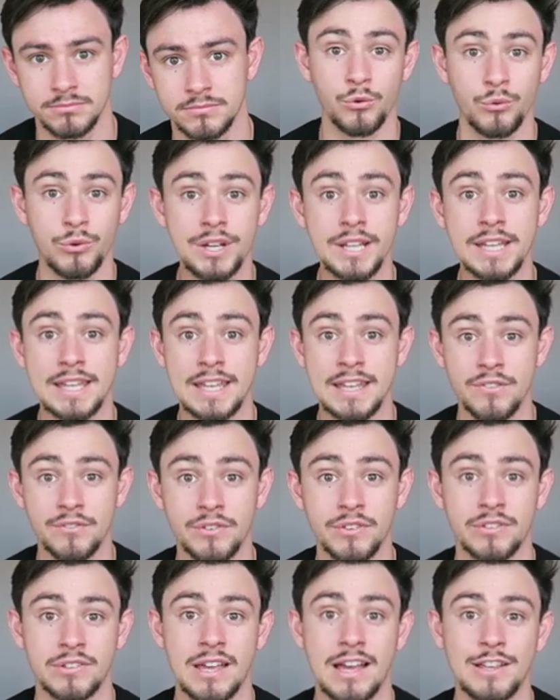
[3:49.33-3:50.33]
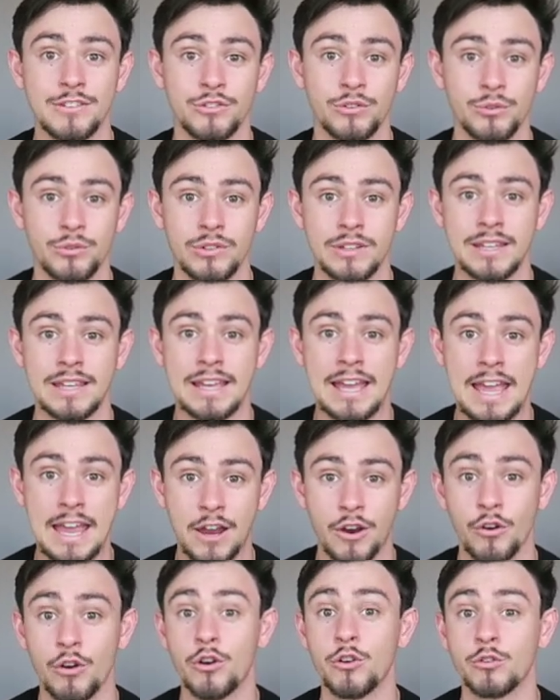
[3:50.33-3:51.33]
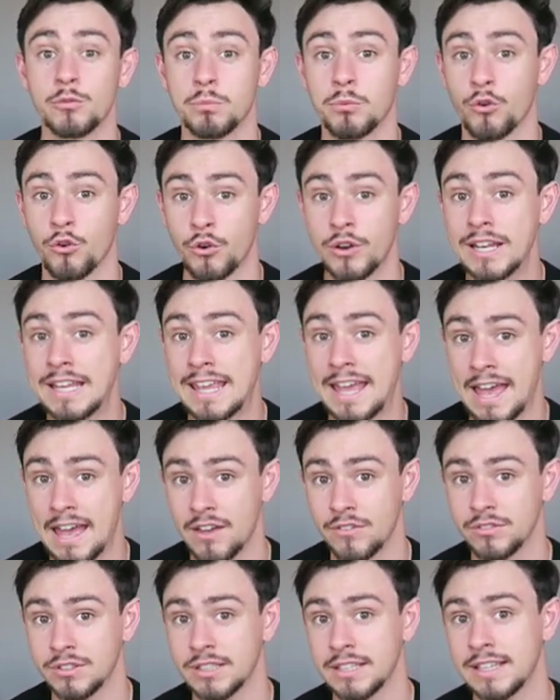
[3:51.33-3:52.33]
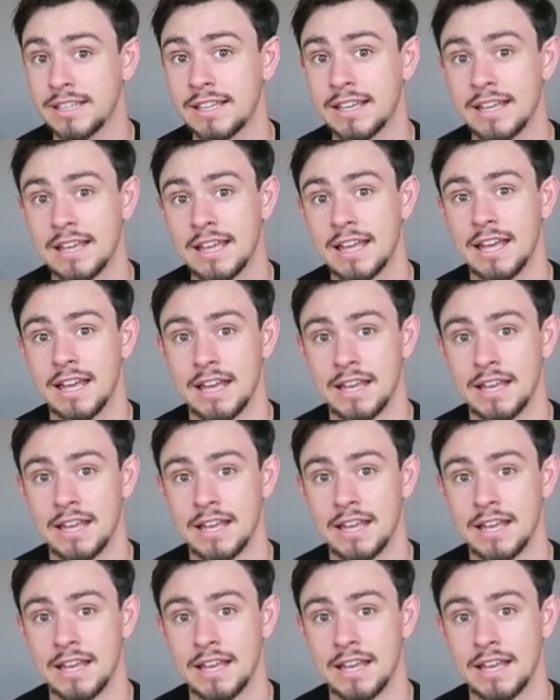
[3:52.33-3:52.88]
And I really emphasize using arrows pretty heavily